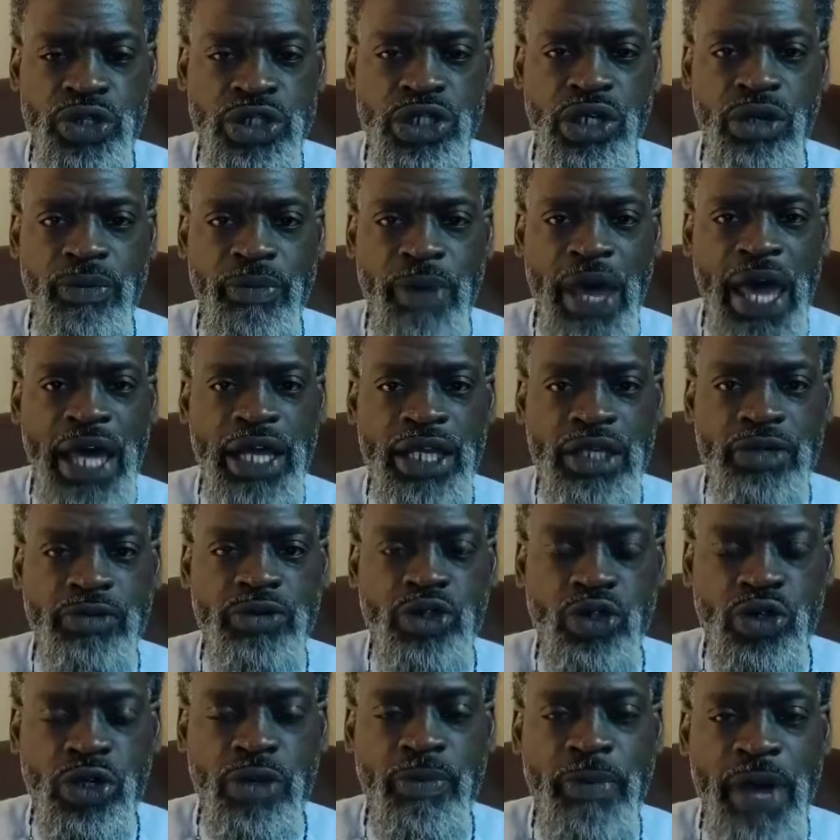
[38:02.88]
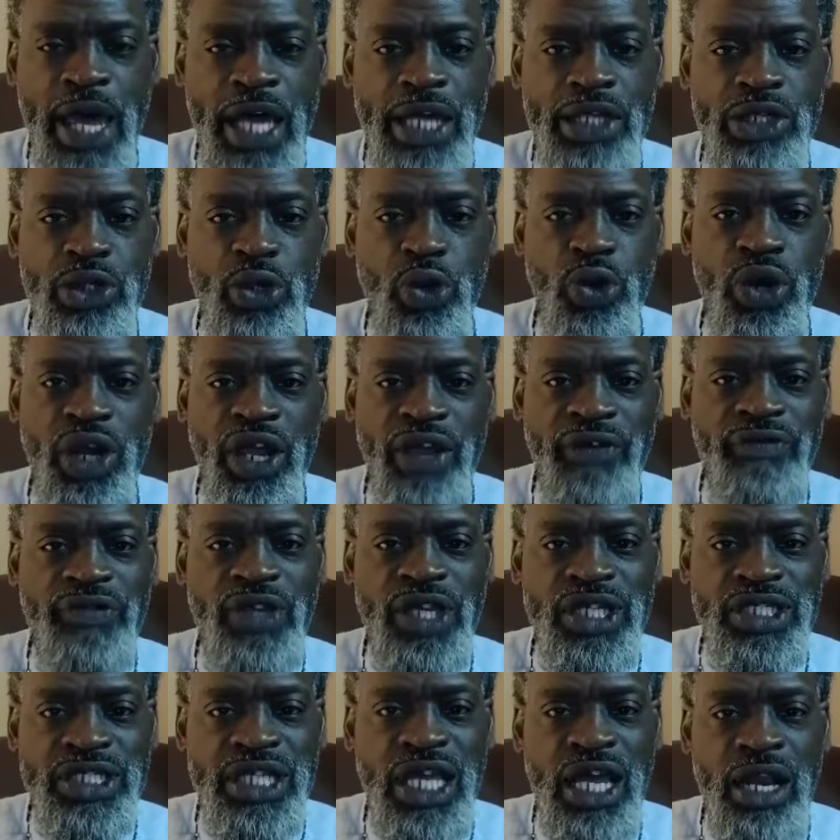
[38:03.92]
to the back door, if
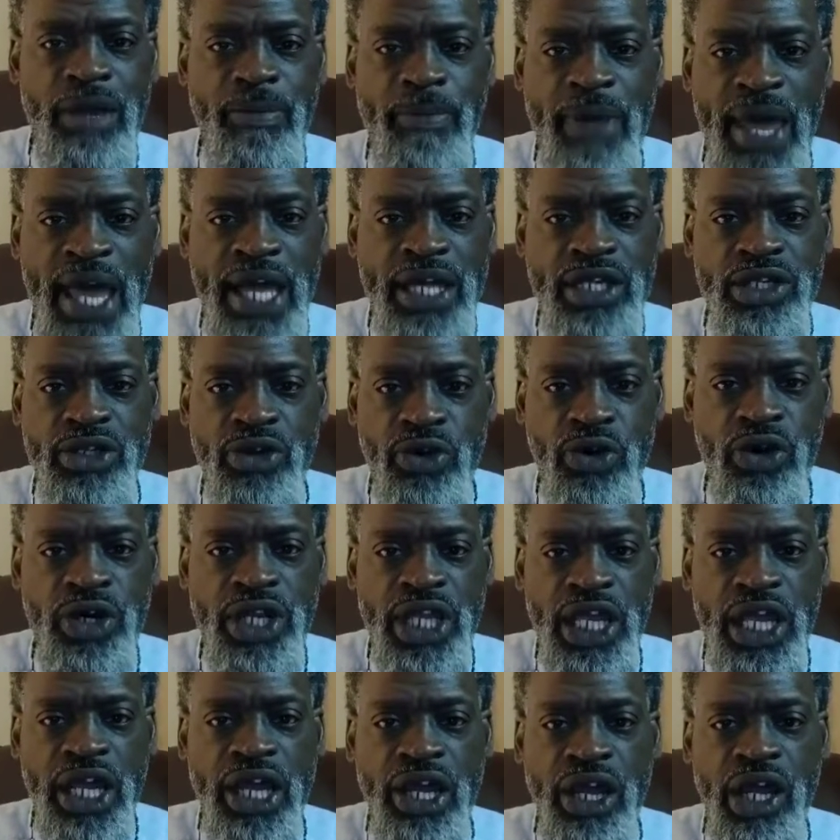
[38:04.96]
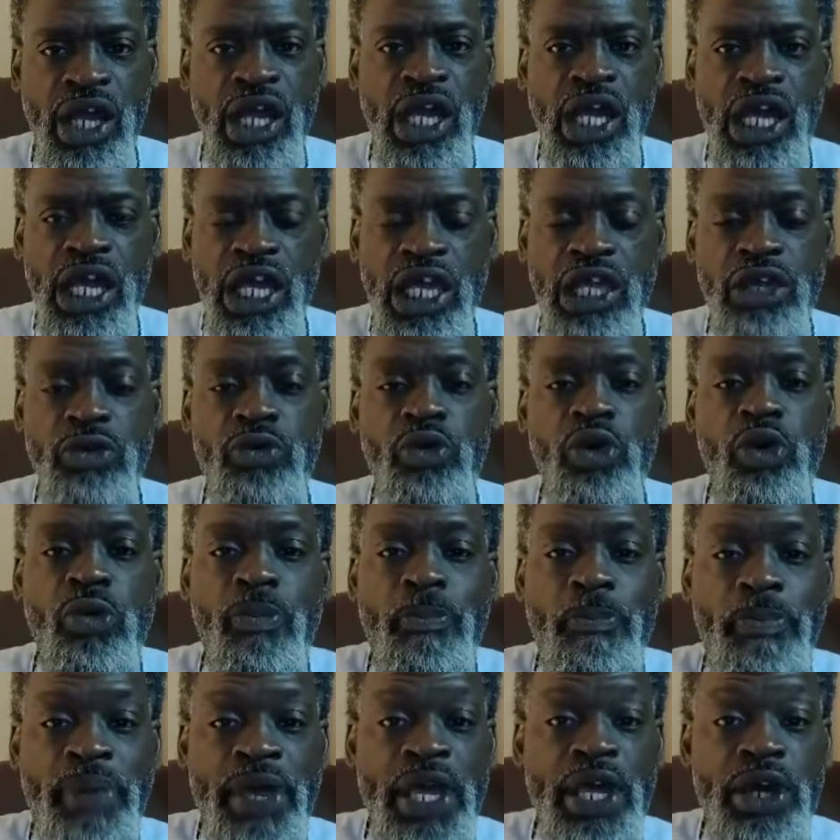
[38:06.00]
there's not a back door there, he will
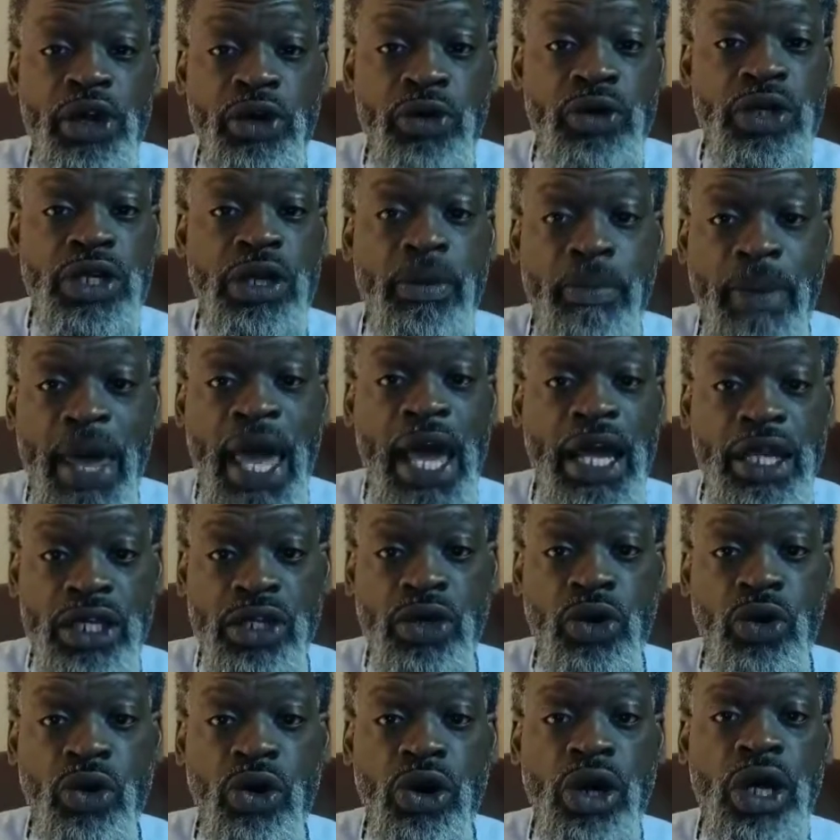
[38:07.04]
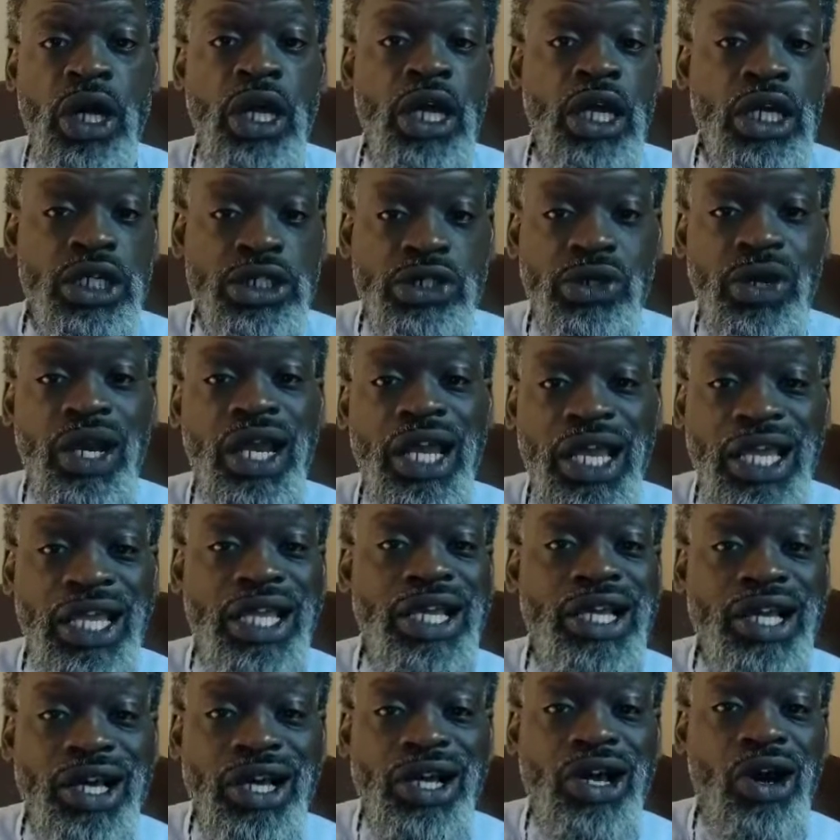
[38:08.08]
build the back door so that he
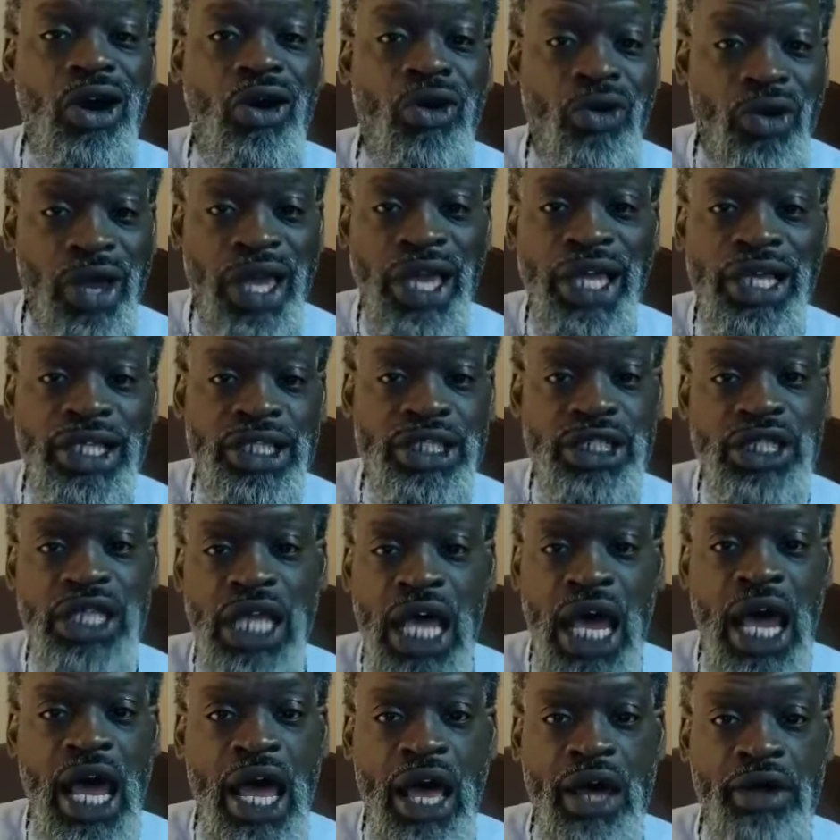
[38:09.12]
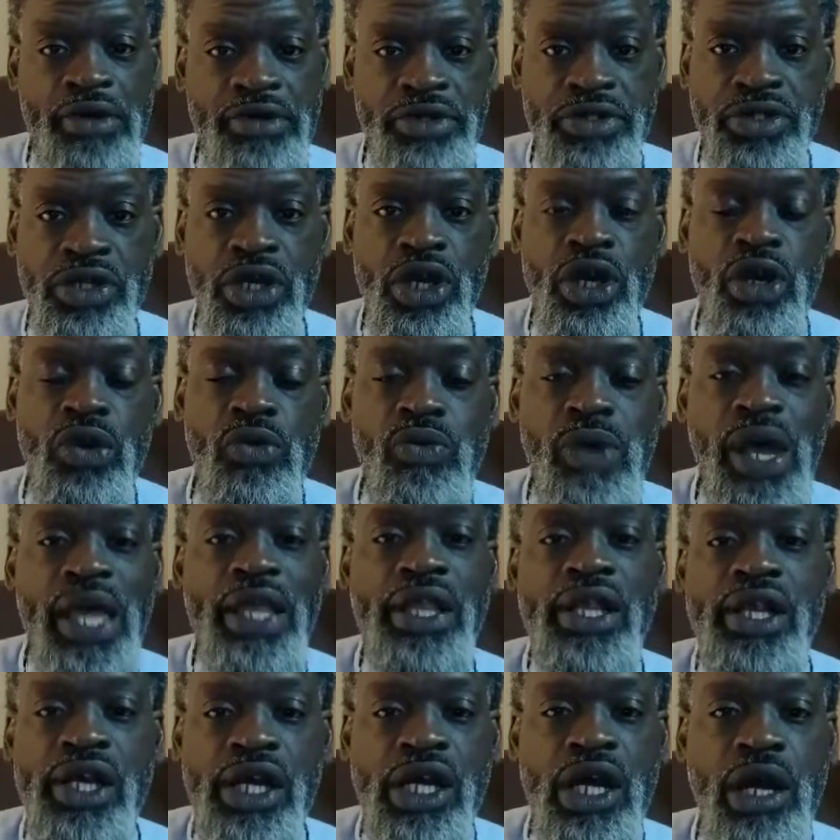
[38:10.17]
could go into the house rather
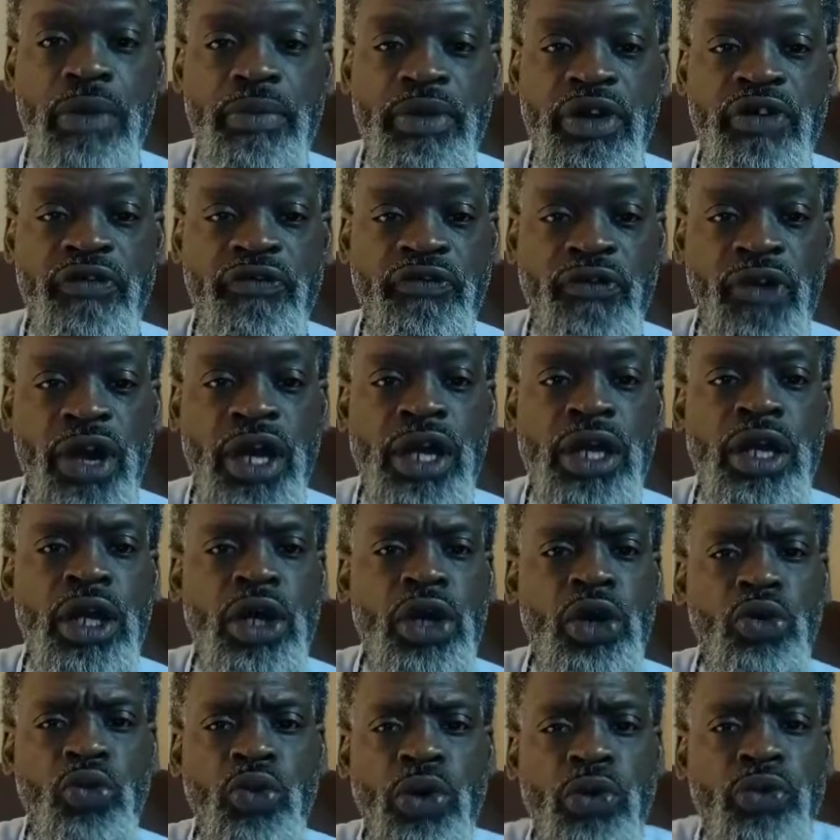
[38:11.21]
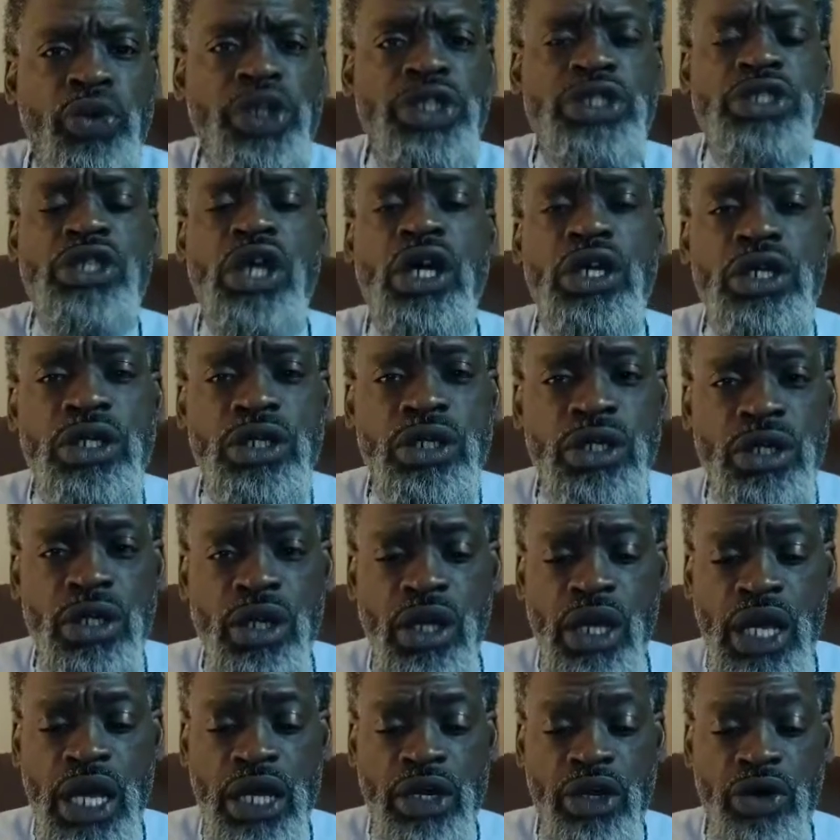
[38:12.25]
than come in the front. When we start,
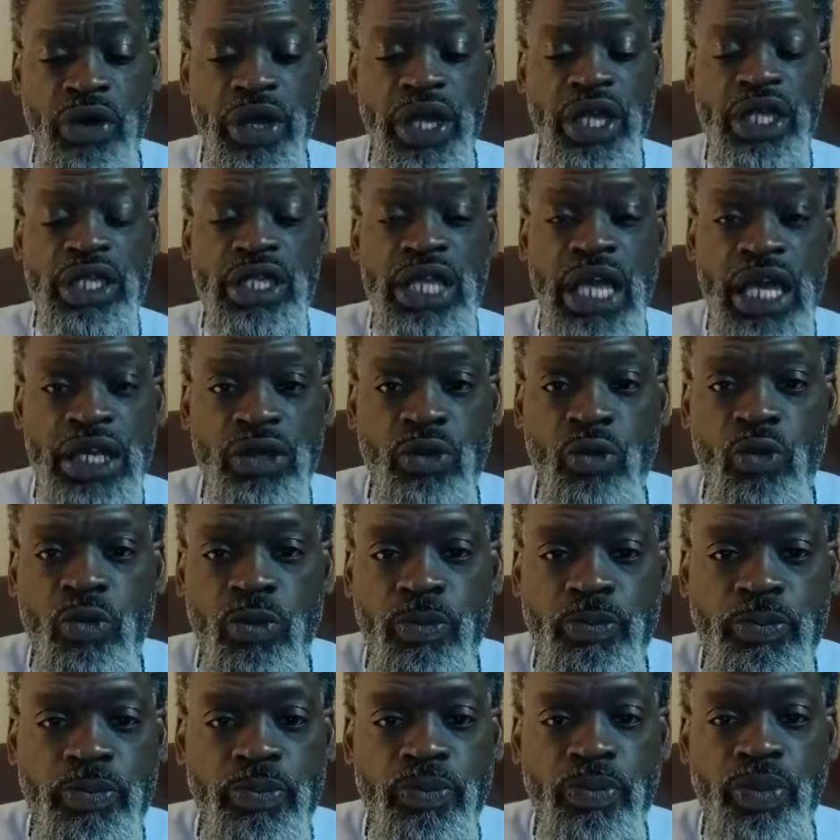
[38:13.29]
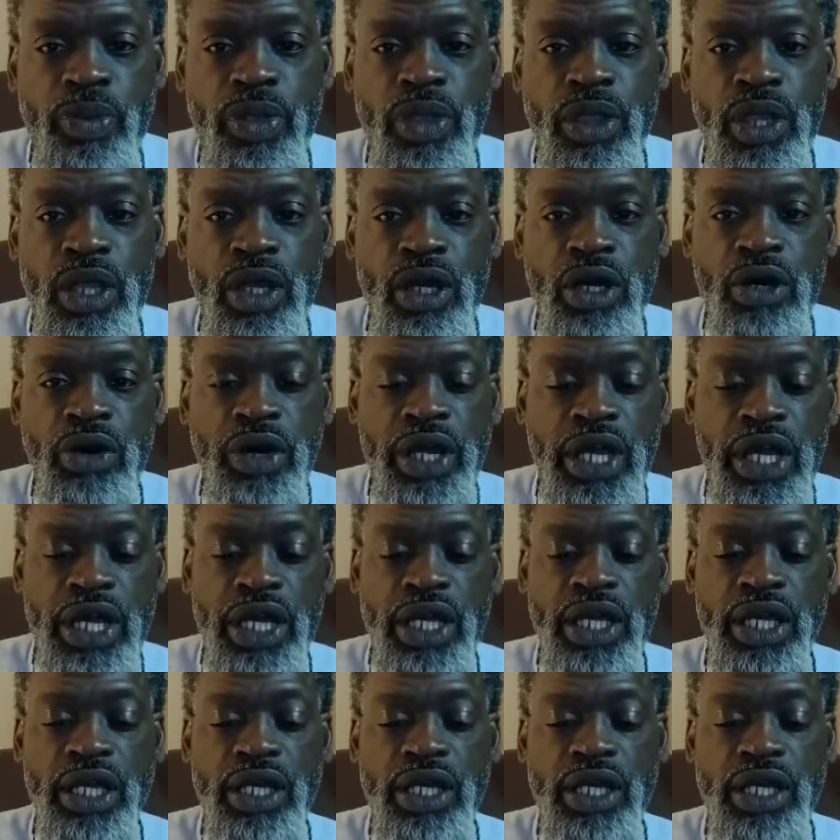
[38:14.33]
go ahead. Go ahead.